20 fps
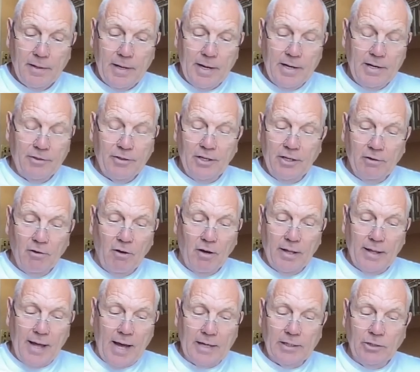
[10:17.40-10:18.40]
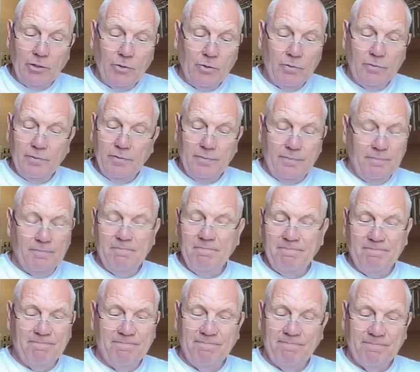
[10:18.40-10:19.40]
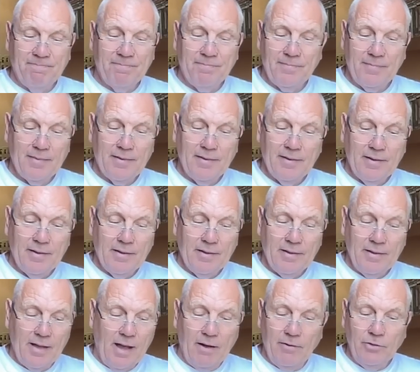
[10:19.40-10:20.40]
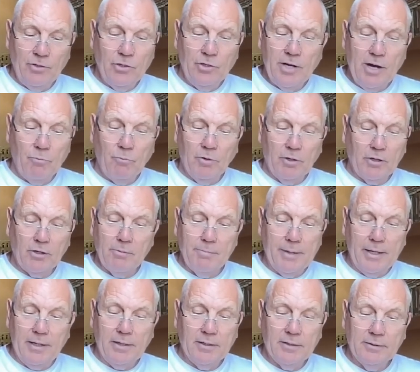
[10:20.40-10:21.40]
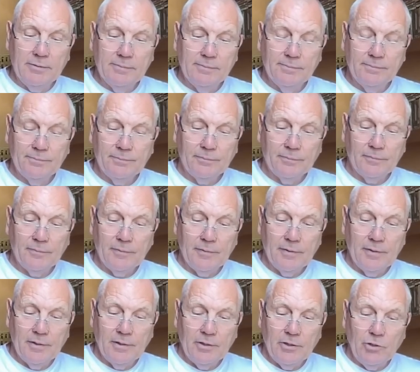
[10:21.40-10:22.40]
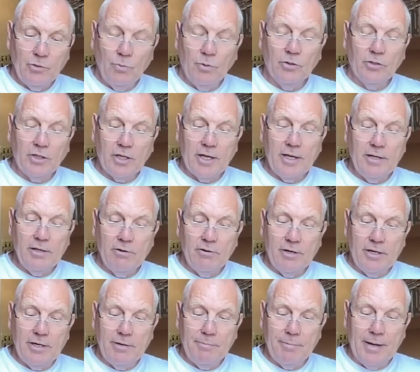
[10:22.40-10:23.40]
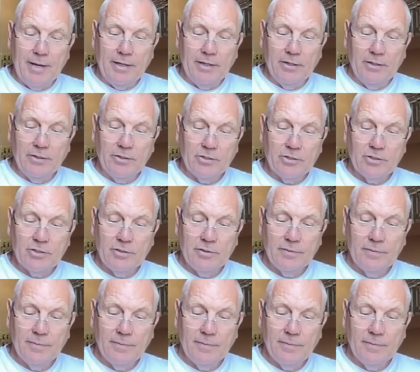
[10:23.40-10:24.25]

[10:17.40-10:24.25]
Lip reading: anything like that, you don't want to commit. You want to keep your independence.